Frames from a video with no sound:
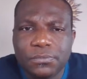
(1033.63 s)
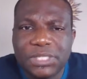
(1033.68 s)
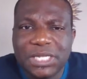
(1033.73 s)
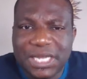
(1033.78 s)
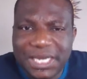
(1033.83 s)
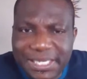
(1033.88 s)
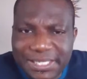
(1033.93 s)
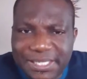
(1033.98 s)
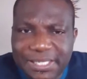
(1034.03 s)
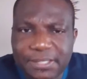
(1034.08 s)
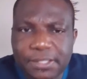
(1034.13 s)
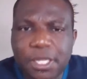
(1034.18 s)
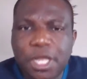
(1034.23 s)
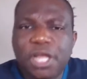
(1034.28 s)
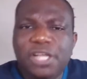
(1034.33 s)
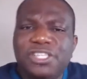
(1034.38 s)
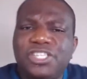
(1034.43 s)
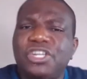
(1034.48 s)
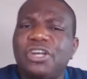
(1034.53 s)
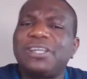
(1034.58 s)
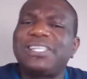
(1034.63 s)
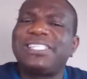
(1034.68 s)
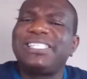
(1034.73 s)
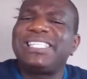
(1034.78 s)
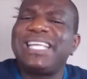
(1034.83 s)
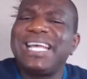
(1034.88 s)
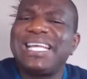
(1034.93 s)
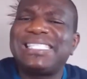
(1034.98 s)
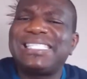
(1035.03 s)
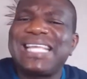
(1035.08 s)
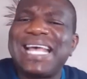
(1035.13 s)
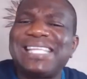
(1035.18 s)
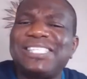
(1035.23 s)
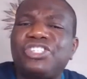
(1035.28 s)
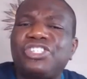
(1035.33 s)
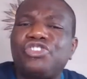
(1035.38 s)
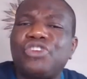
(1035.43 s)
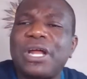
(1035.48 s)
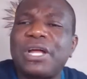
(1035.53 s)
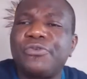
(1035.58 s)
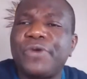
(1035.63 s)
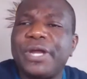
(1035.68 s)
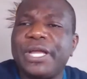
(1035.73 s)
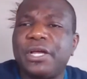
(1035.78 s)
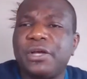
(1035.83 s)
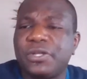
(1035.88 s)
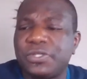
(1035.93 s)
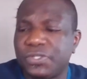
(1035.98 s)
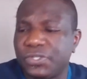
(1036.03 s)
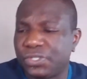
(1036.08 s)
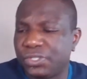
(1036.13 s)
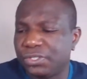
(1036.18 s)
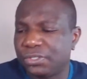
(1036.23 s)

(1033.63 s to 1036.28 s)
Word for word: Listen, success has track records.